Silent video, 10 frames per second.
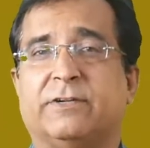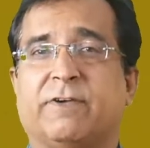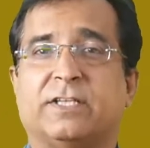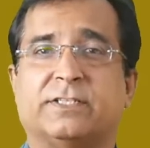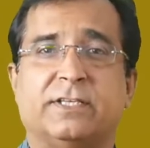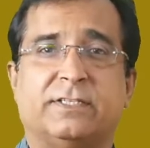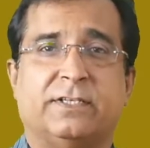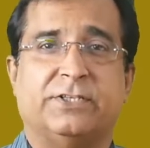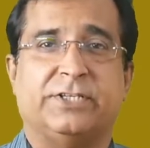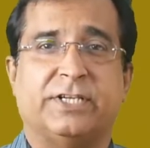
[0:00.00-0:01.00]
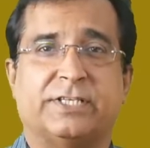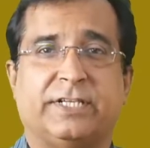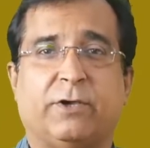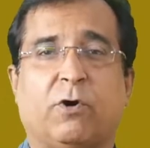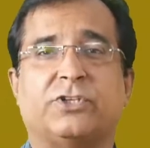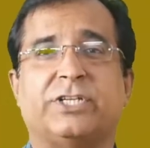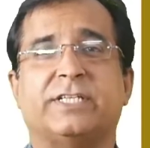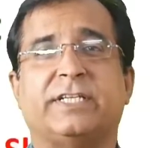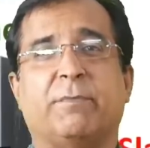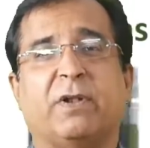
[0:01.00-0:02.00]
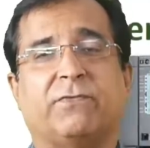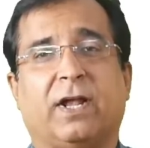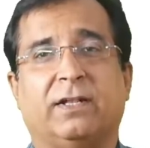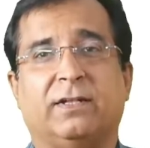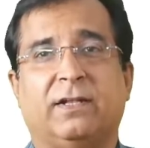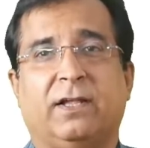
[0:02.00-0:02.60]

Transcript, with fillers: device is GSD or GSDML file,